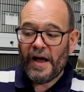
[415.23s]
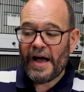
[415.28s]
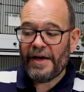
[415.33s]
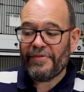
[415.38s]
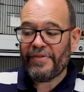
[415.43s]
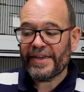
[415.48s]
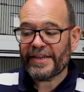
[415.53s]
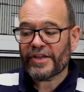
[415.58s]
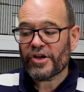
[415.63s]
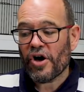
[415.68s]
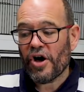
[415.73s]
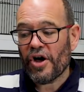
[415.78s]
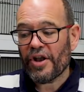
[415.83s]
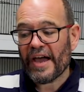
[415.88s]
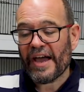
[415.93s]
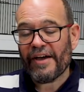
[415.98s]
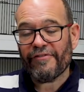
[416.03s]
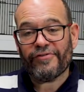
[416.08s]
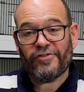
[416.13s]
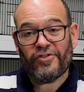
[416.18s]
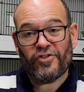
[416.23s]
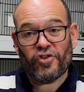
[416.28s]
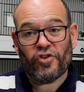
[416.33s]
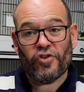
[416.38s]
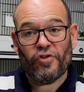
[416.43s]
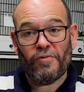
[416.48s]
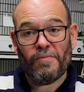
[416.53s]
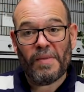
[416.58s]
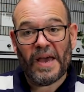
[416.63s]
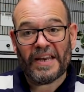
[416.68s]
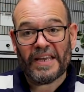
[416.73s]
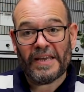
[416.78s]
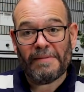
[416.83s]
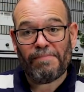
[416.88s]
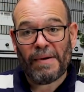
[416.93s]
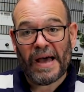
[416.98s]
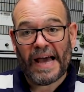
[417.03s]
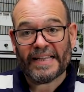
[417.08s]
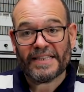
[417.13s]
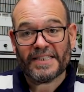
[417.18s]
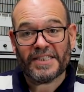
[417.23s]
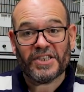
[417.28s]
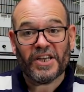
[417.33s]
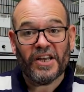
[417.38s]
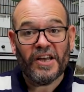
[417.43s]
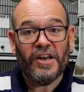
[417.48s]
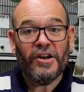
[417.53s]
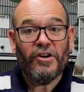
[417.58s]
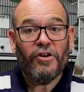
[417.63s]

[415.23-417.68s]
Uh, they can't have too many baths